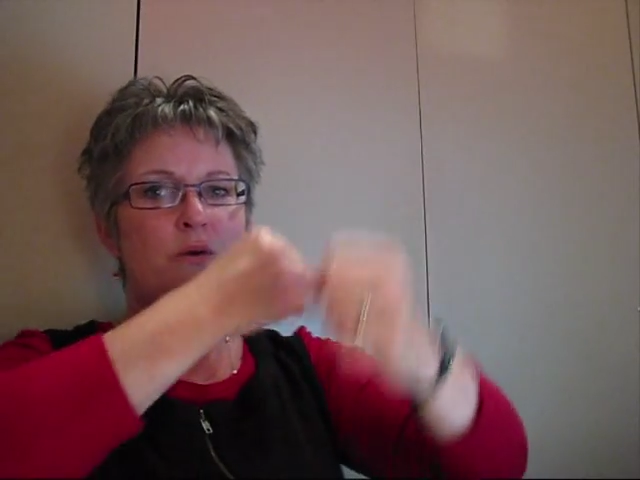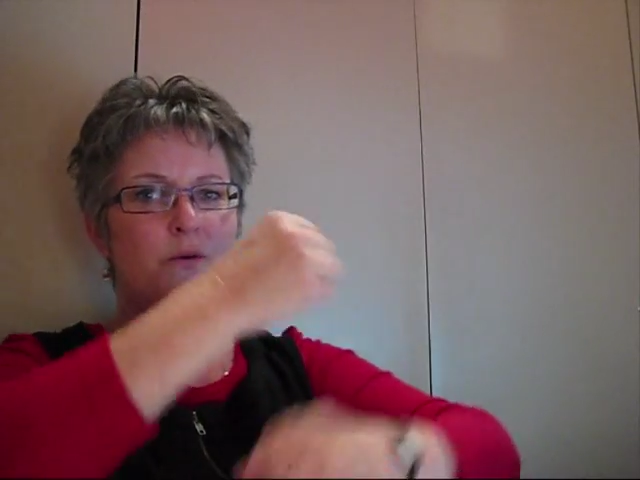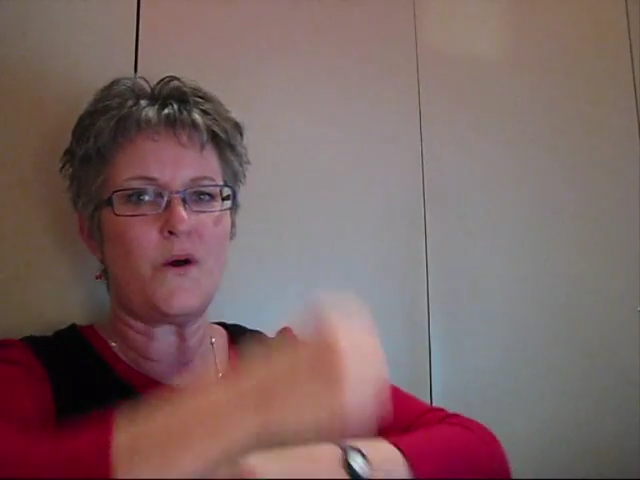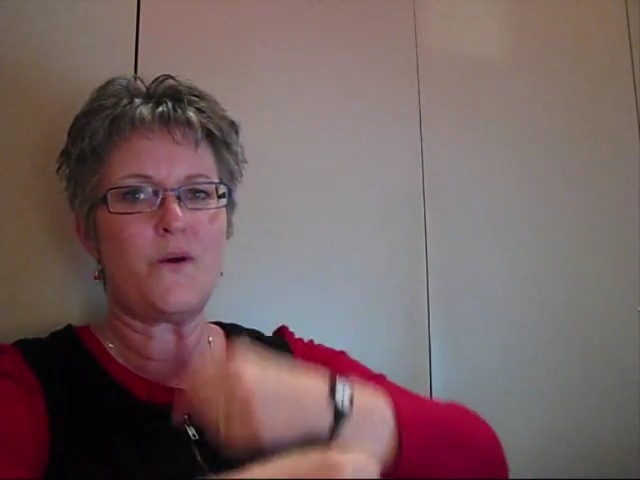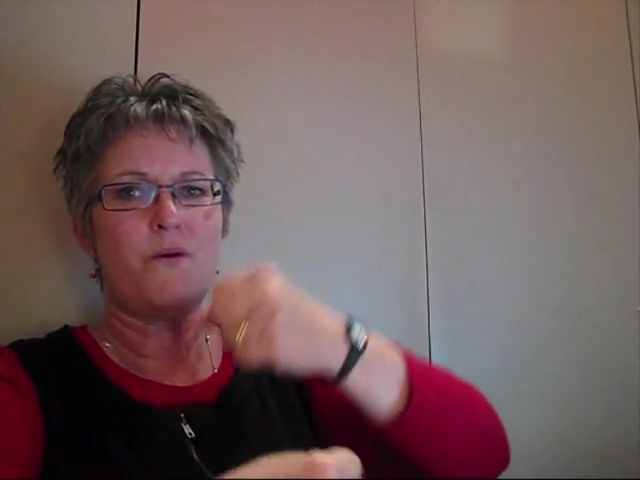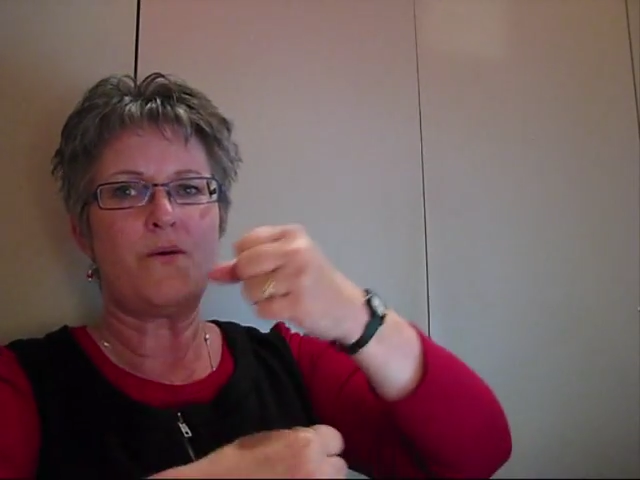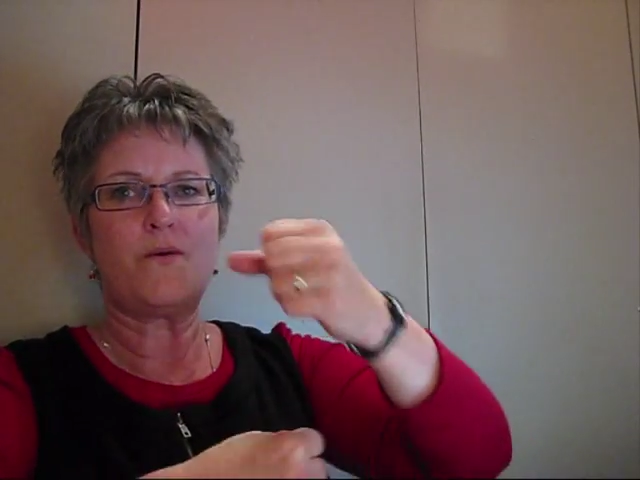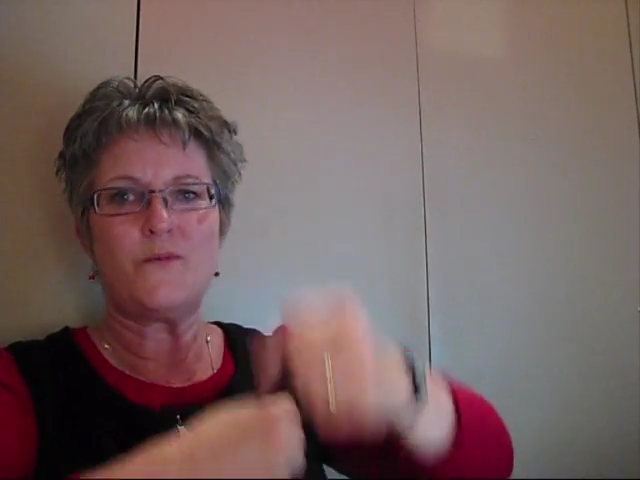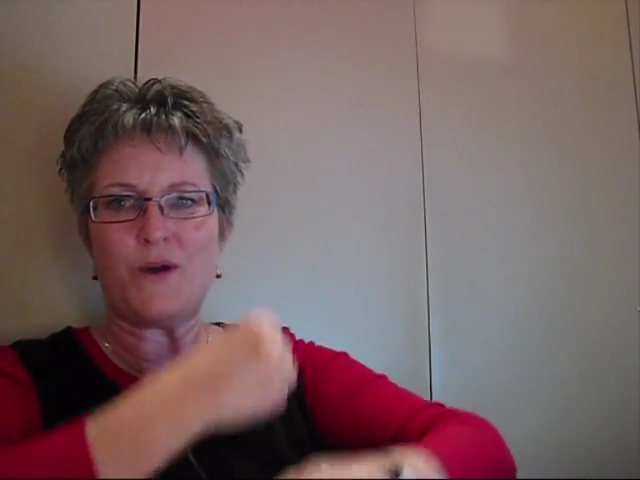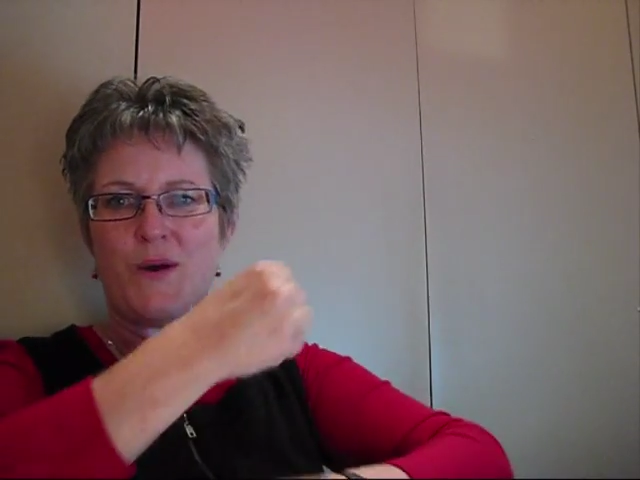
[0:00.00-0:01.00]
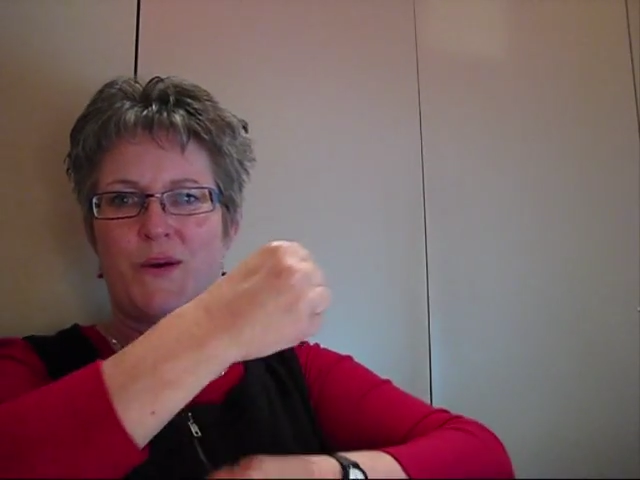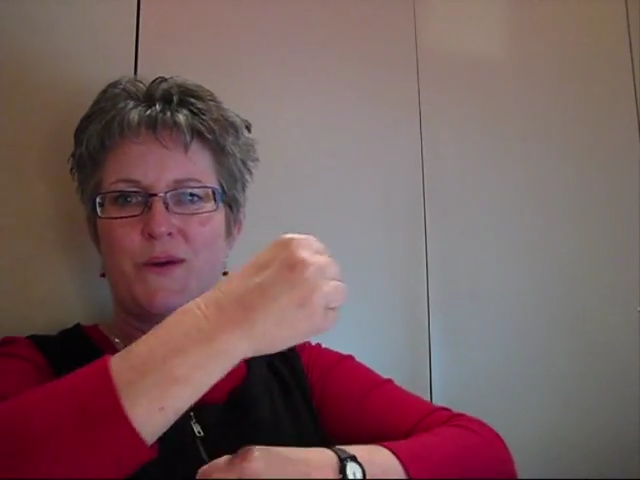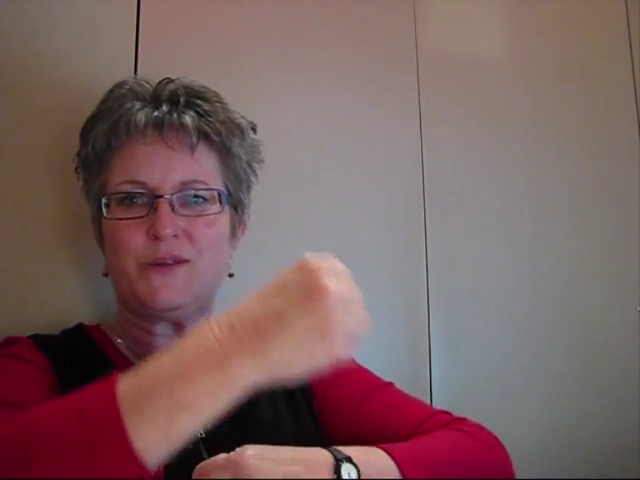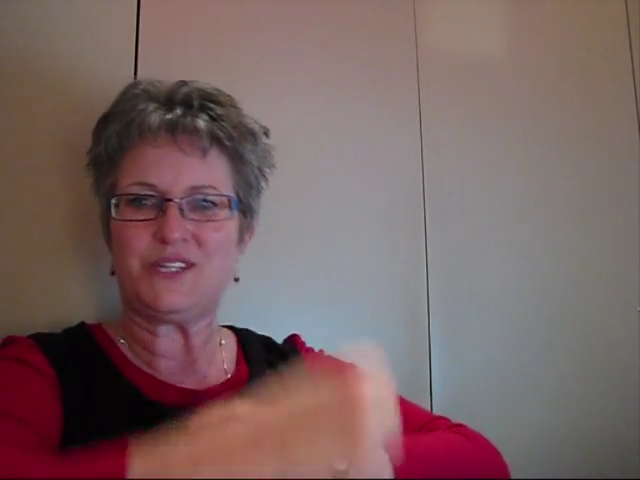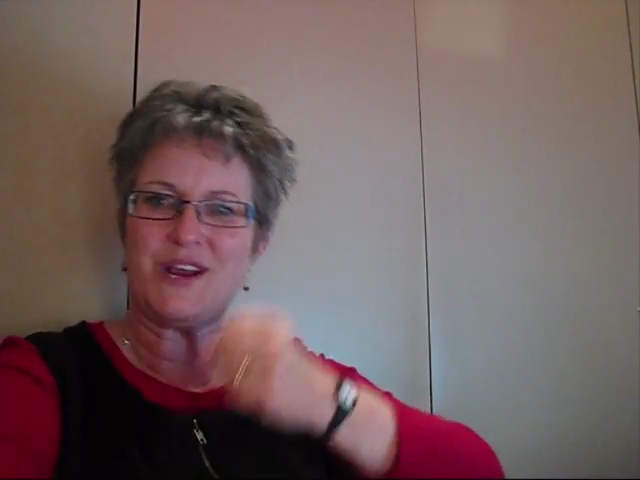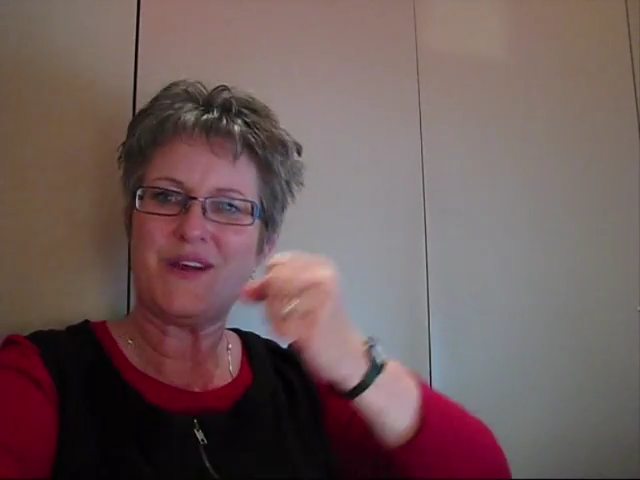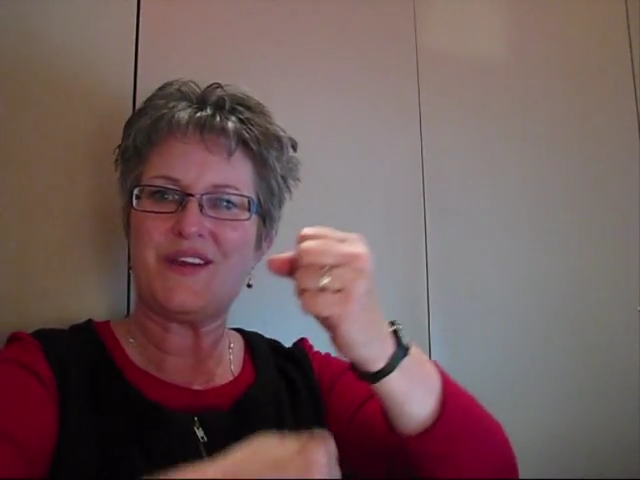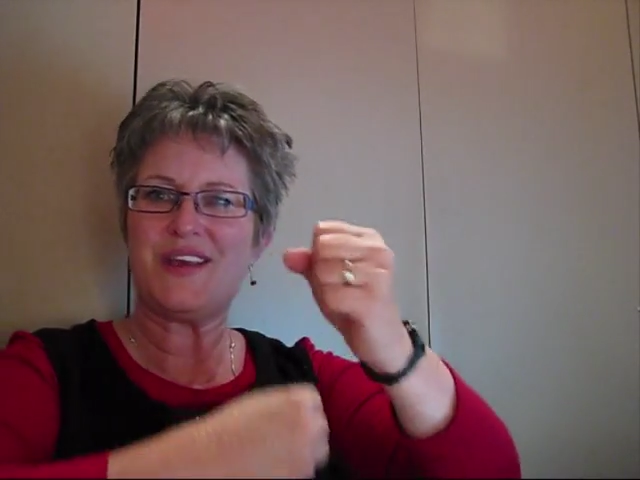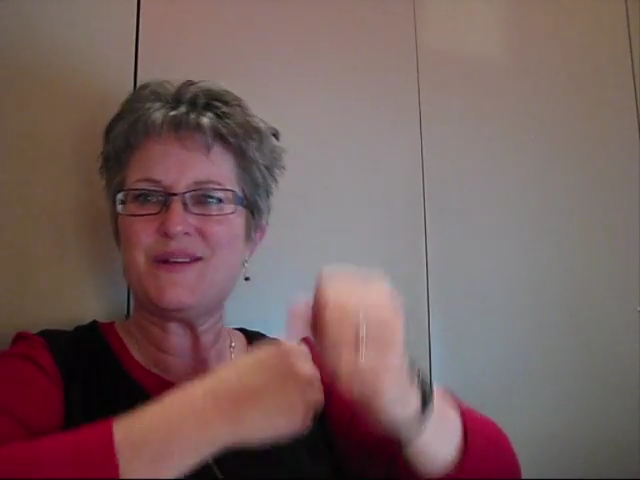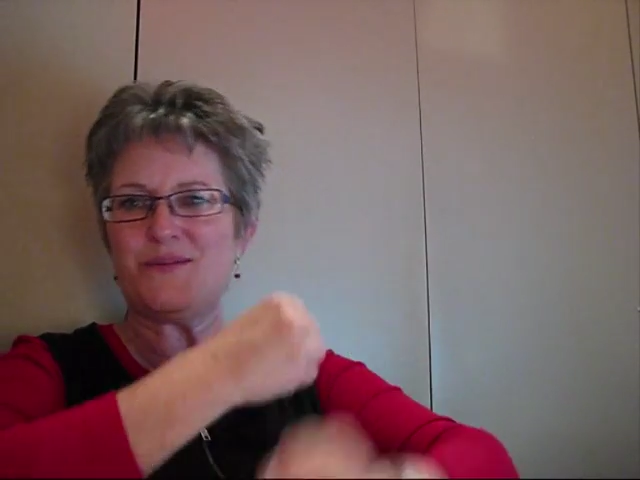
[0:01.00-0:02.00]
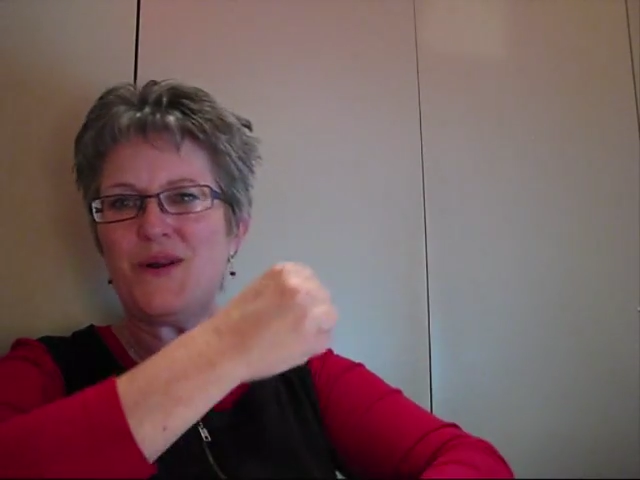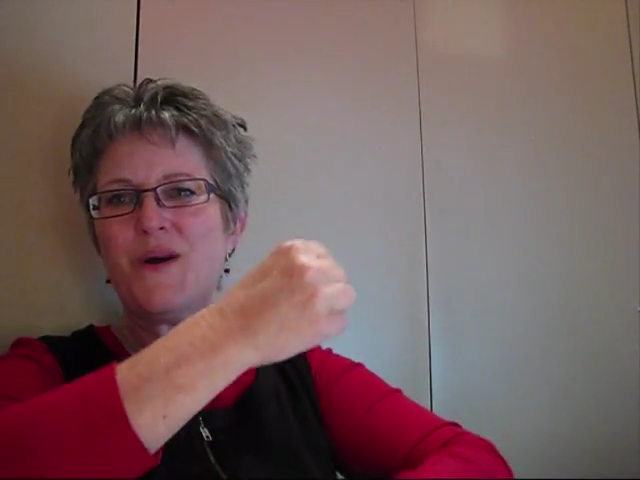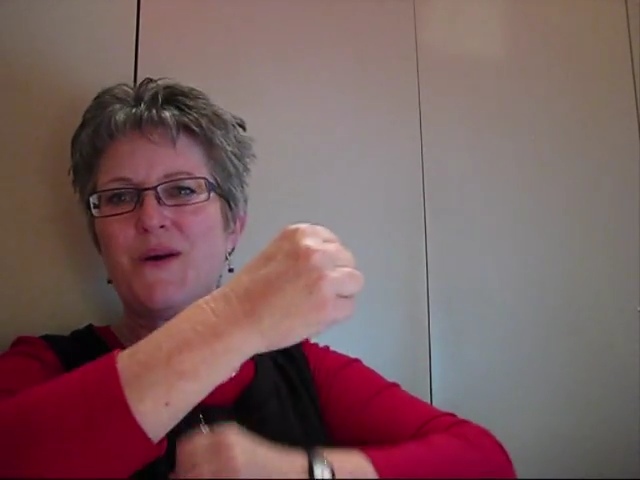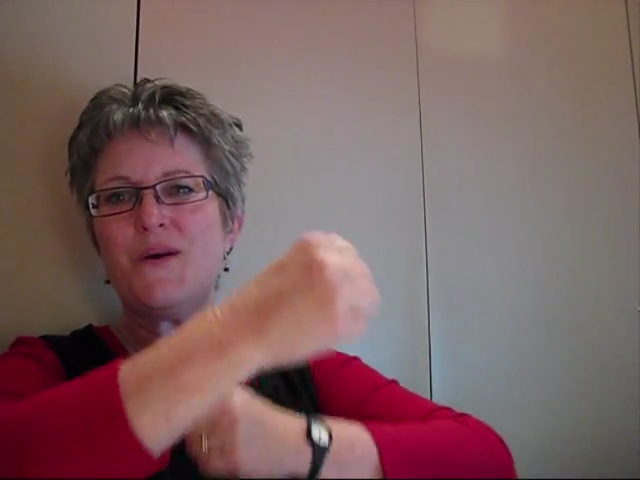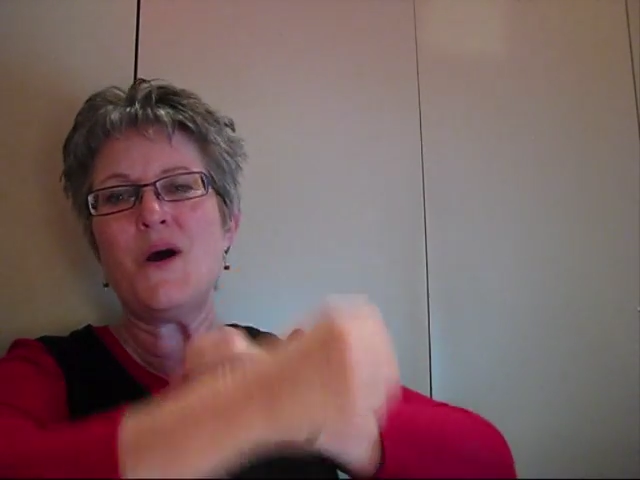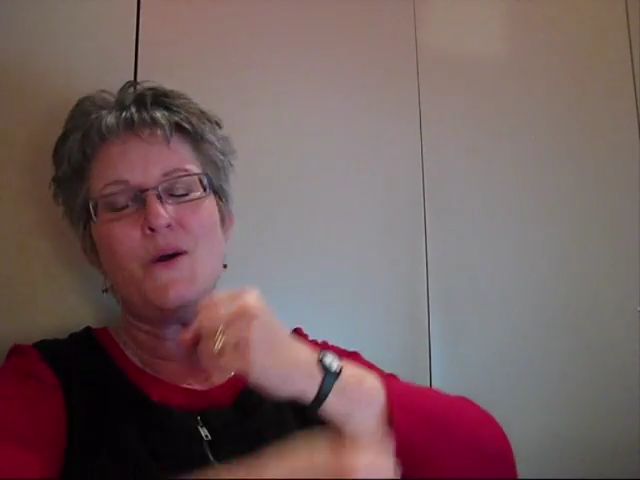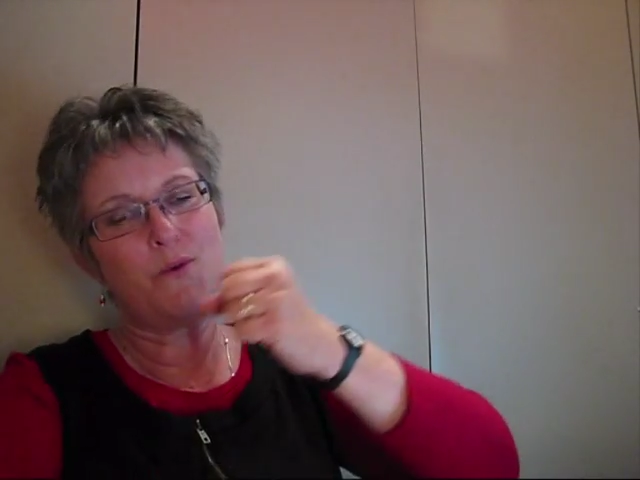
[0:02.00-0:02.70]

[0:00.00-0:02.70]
Roll, roll, chariot, roll,